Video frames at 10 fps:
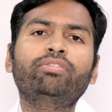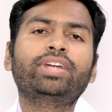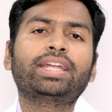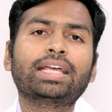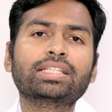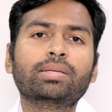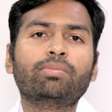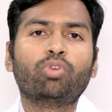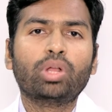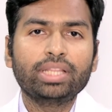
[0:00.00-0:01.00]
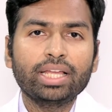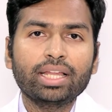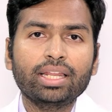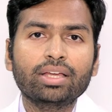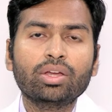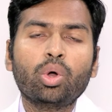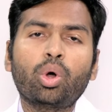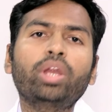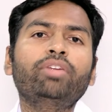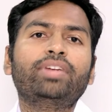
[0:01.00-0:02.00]
or if it has some wall thickening,
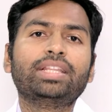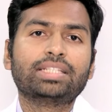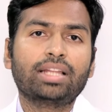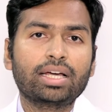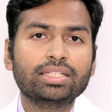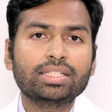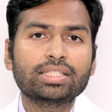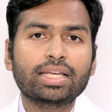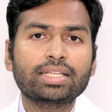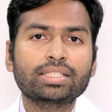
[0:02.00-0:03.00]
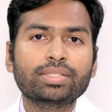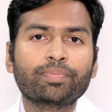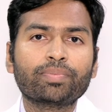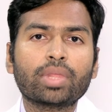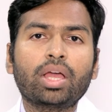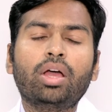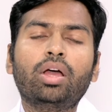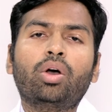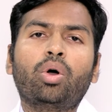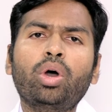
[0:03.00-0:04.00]
or if it is large in size,
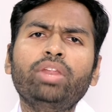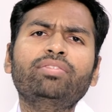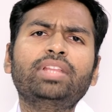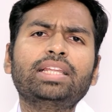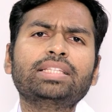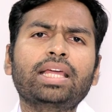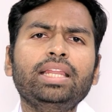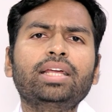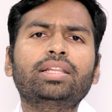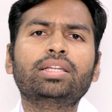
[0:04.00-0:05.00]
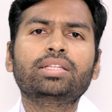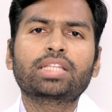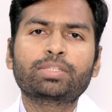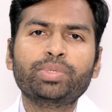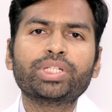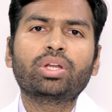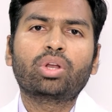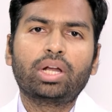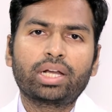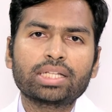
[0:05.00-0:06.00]
or if there is any other suspicion
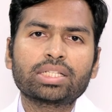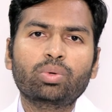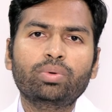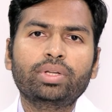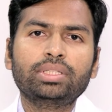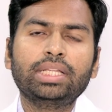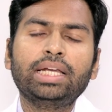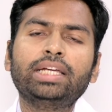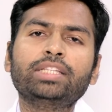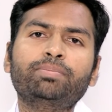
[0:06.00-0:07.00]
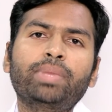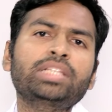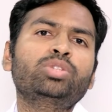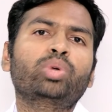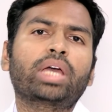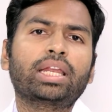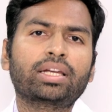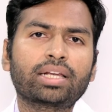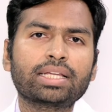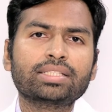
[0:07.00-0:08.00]
on ultrasound, then it is best to
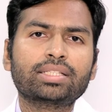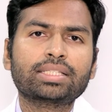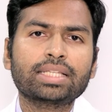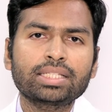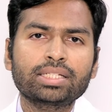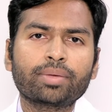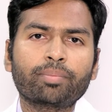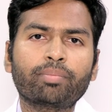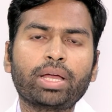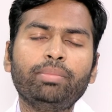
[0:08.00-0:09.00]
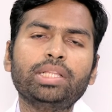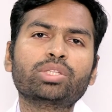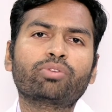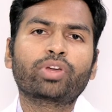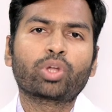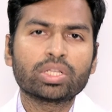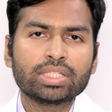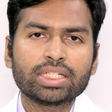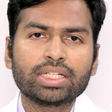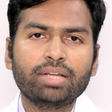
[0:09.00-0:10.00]
characterize the cyst by means of a
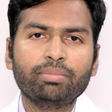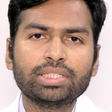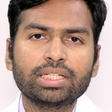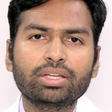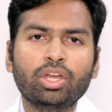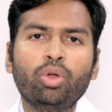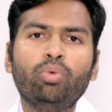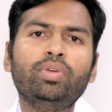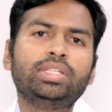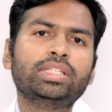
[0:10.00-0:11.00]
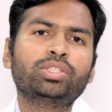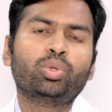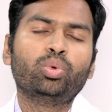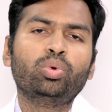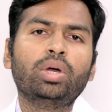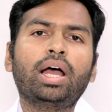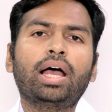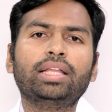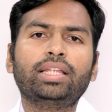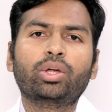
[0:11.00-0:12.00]
cross-sectional imaging, which is through
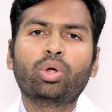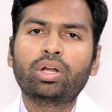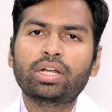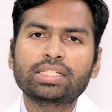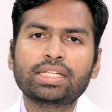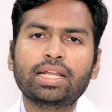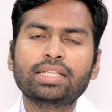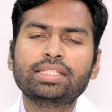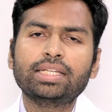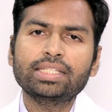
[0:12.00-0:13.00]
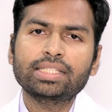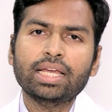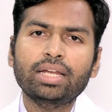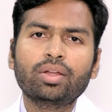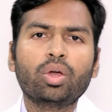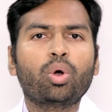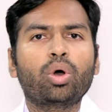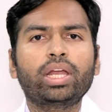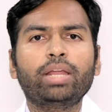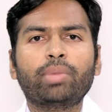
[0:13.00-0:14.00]
either a contrast-enhanced CT scan
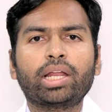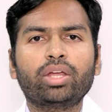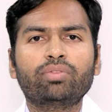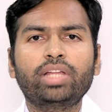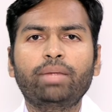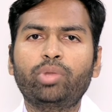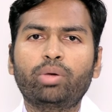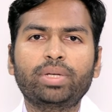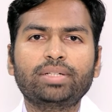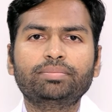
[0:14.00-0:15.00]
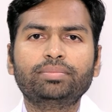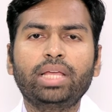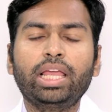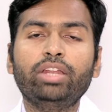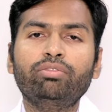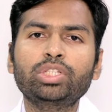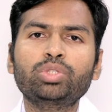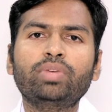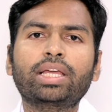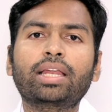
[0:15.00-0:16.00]
or an MRI of the abdomen, in
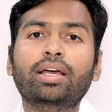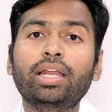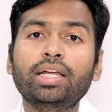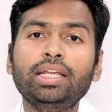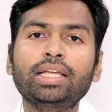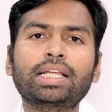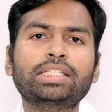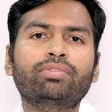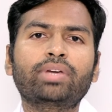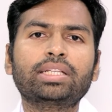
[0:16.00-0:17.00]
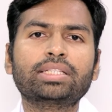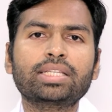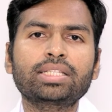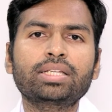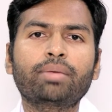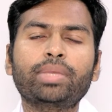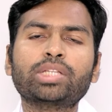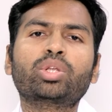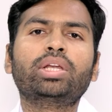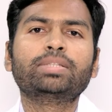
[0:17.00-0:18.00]
which we can correctly classify the cyst
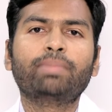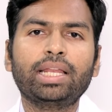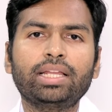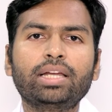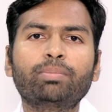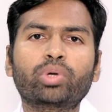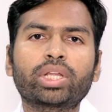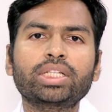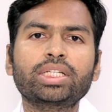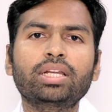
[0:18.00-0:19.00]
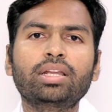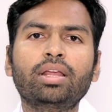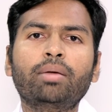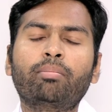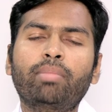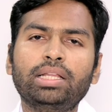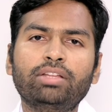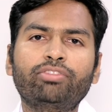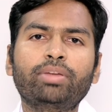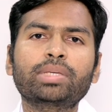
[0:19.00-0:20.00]
based on its malignant potential by
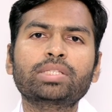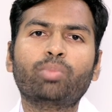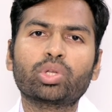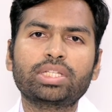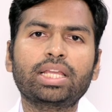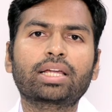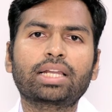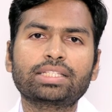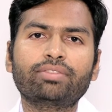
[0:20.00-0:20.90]
the famous Bosniak